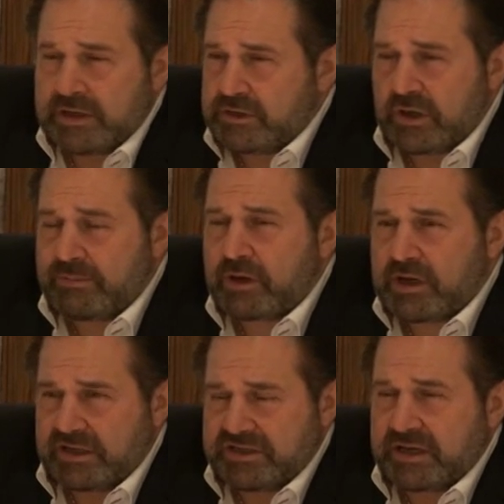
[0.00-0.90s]
It's not
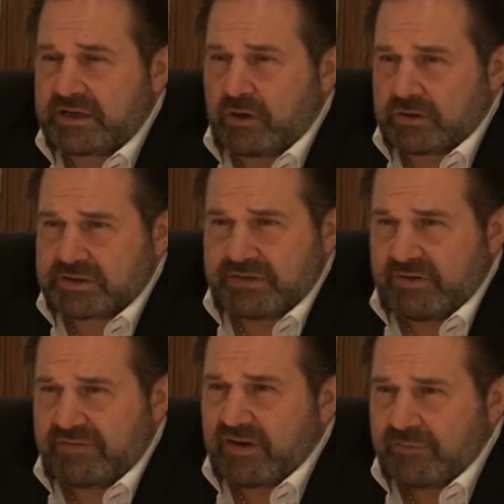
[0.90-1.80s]
about cutting costs
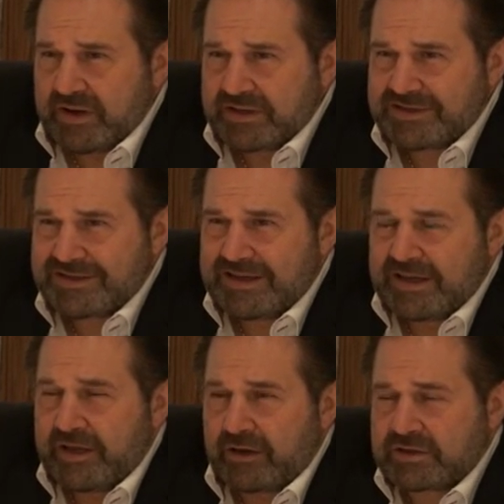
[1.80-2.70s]
every 5 minutes.
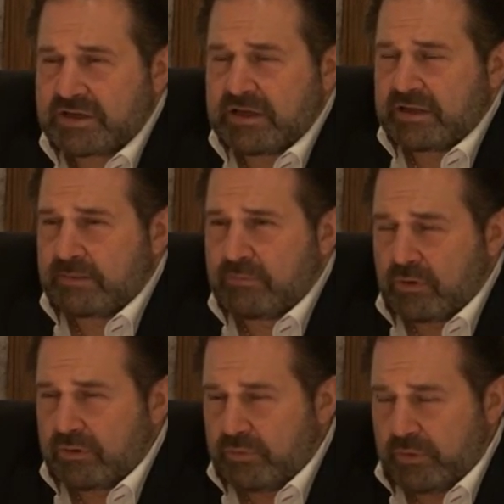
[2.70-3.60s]
Because the
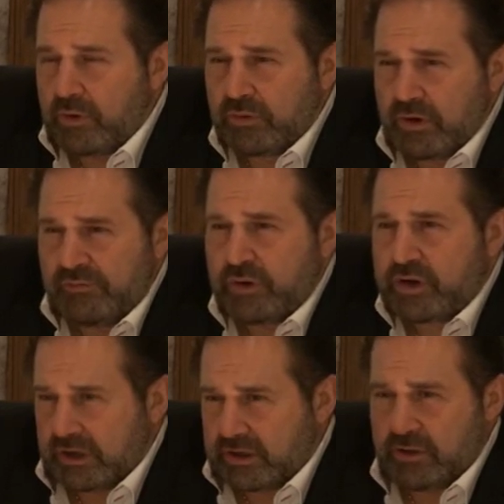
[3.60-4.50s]
more we all know, if you
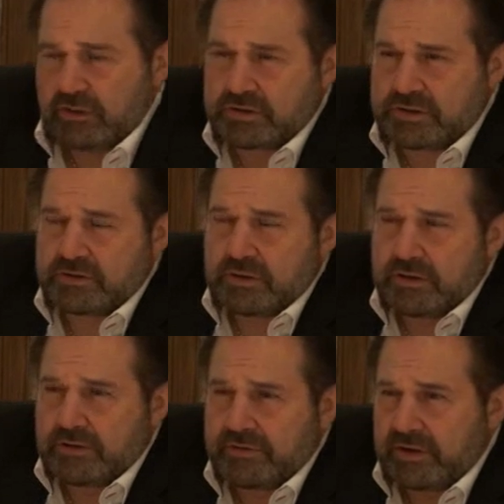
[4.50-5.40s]
cut costs,
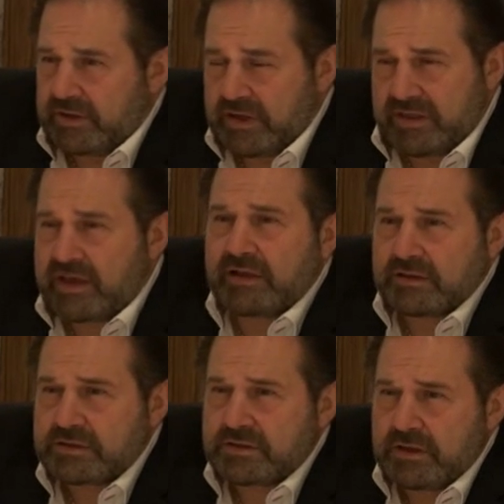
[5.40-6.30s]
right, nothing
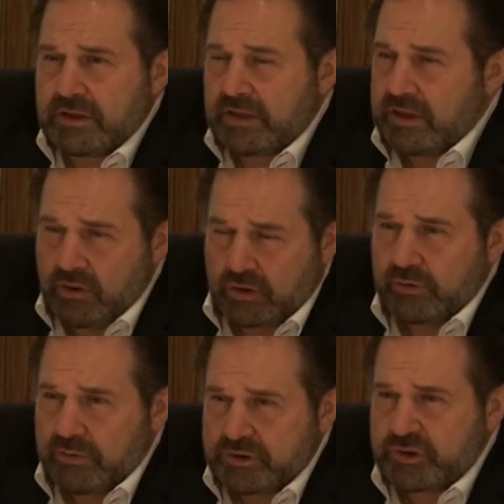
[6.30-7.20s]
else, then you're not
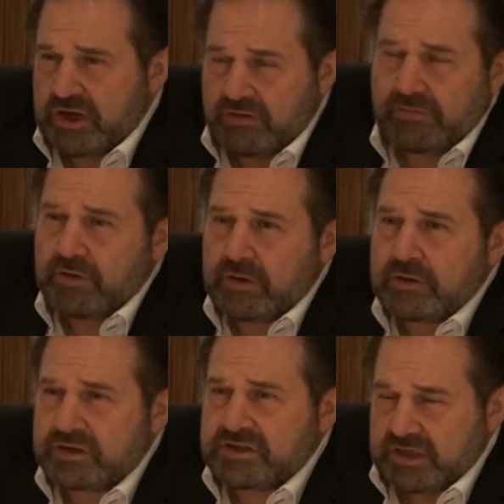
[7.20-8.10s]
going to achieve
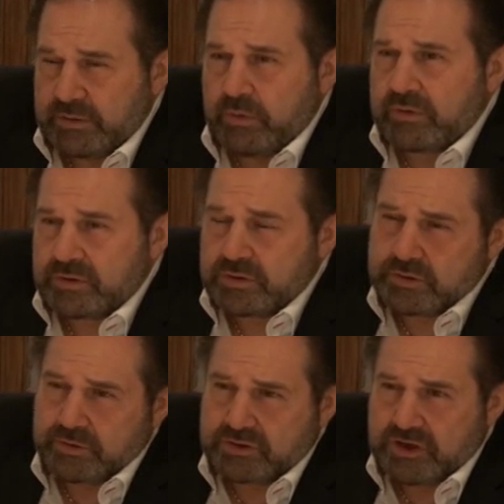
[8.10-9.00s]
the city you wanted
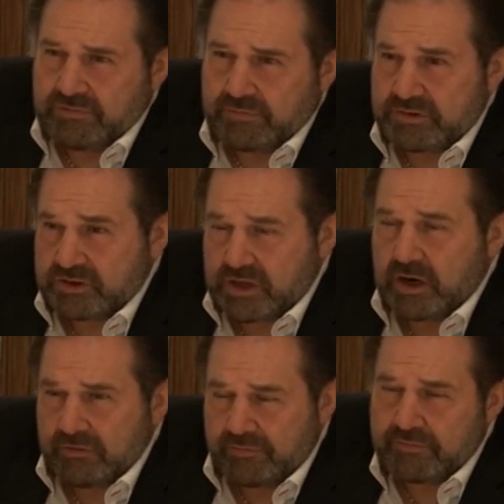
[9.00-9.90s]
to achieve, which is
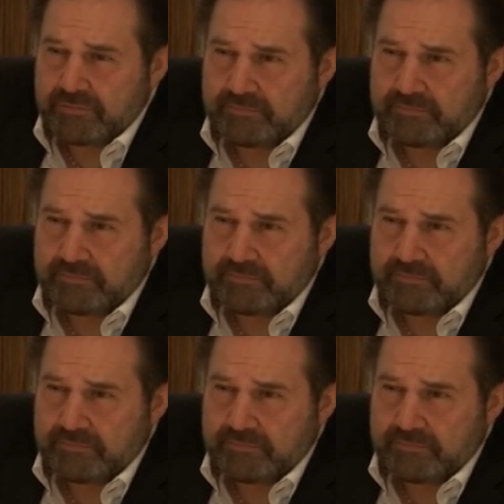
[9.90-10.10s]
Cardiff.